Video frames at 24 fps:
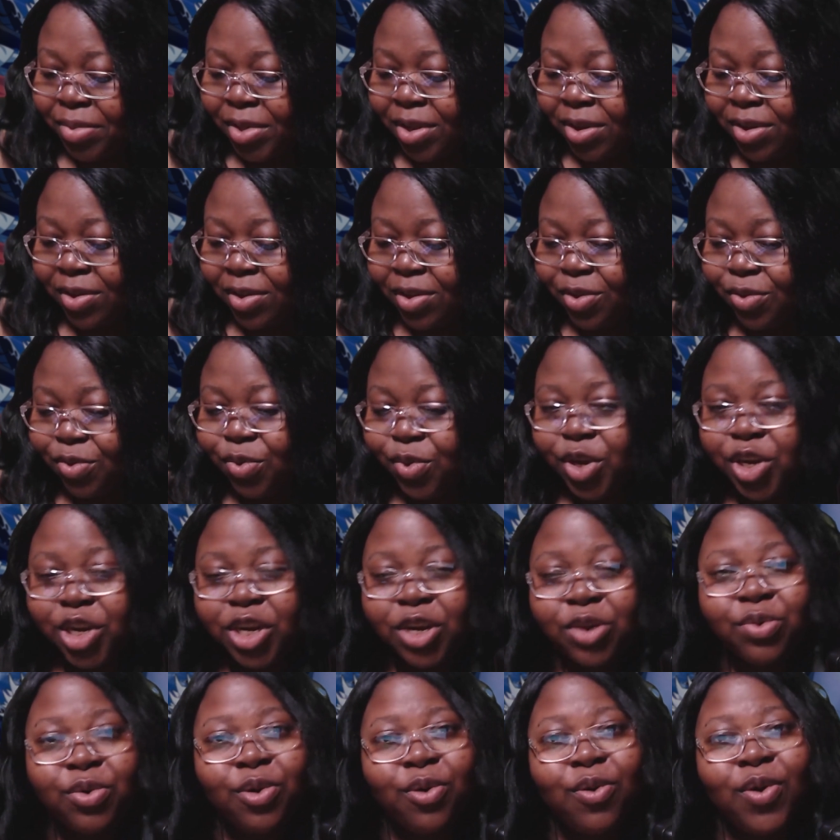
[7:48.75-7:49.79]

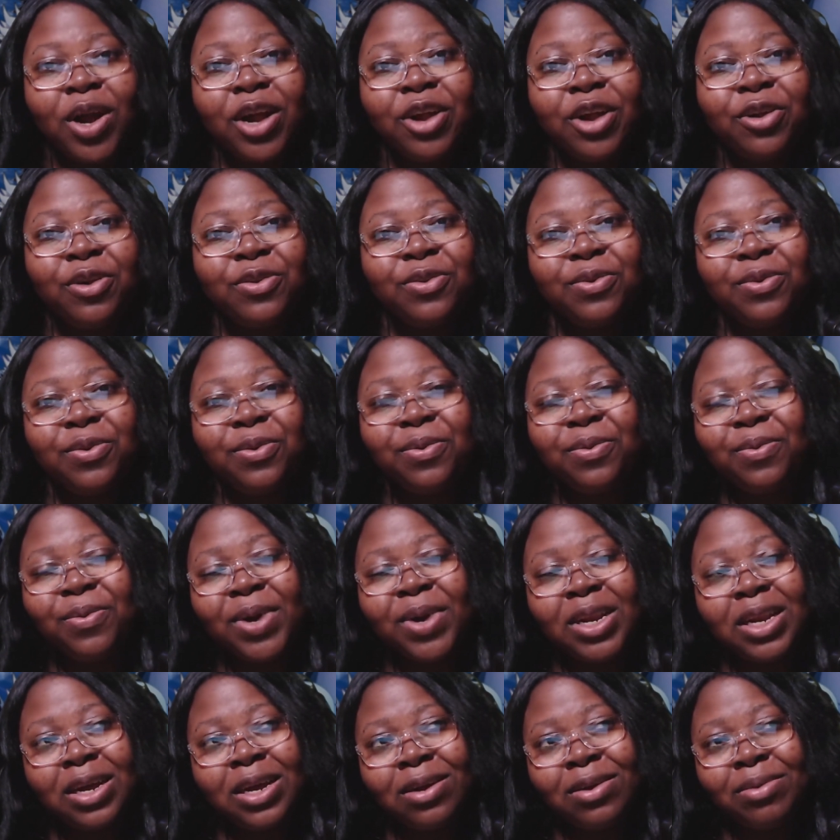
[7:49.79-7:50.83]
situation requires or
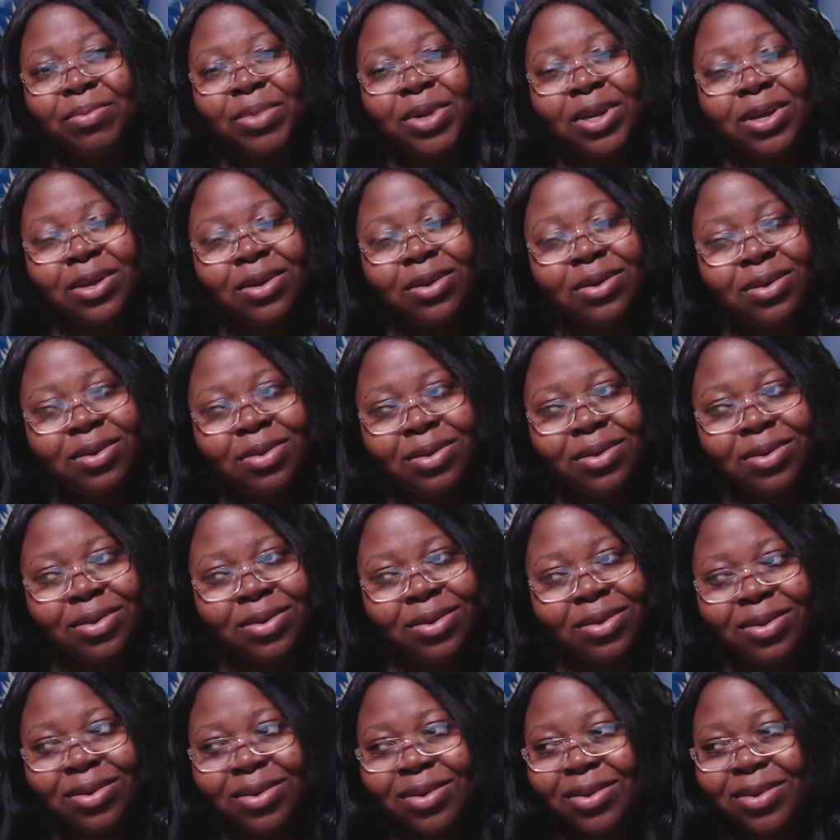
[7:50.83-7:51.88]
whatnot. I'm like,
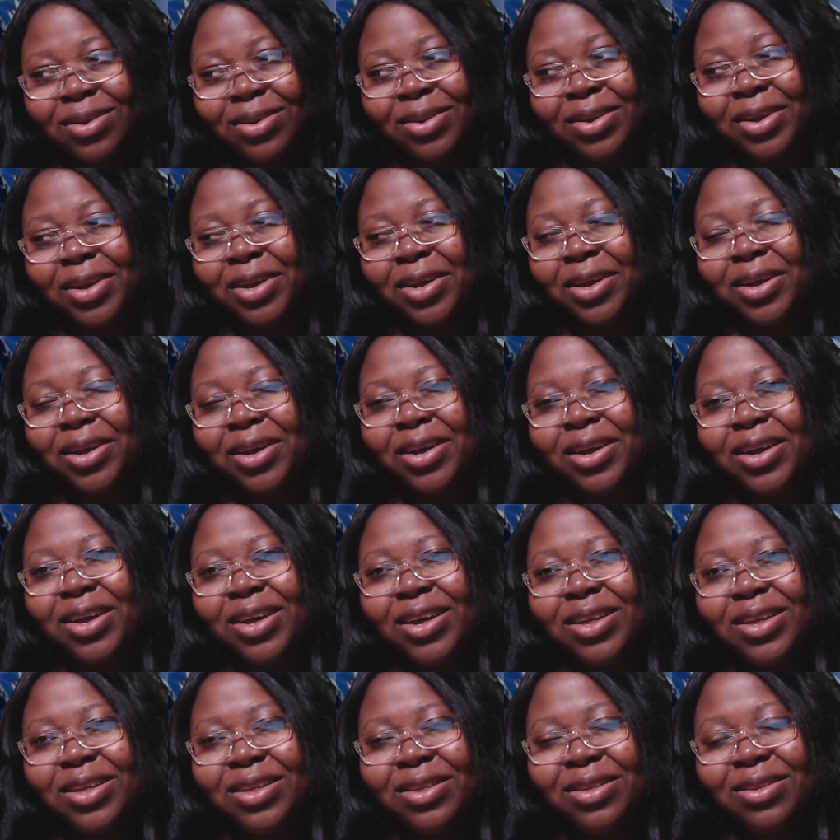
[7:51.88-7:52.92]

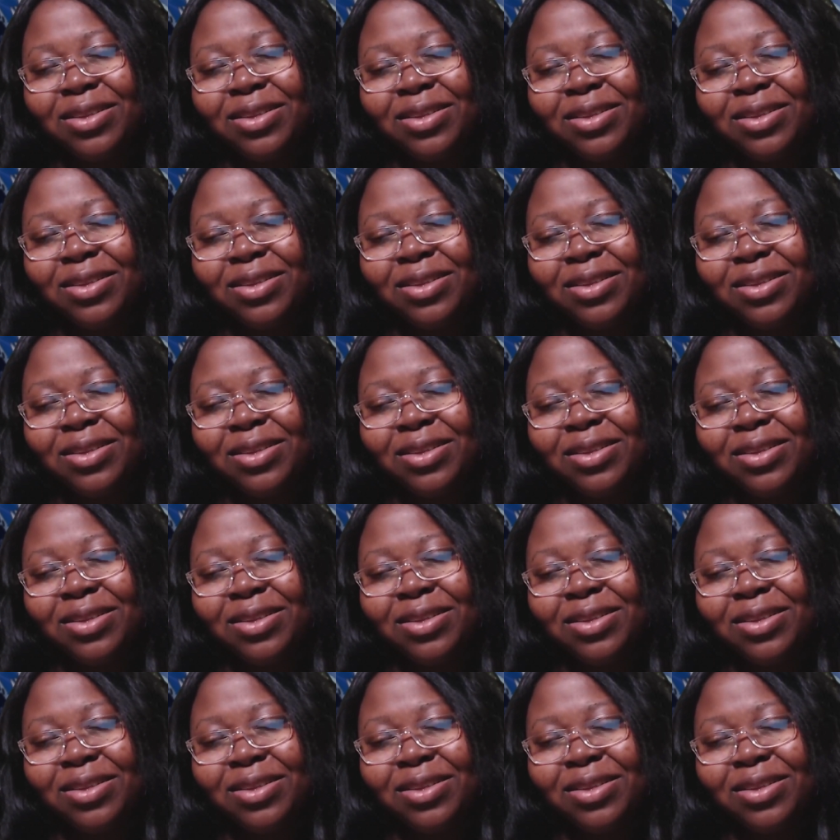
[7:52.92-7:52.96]
and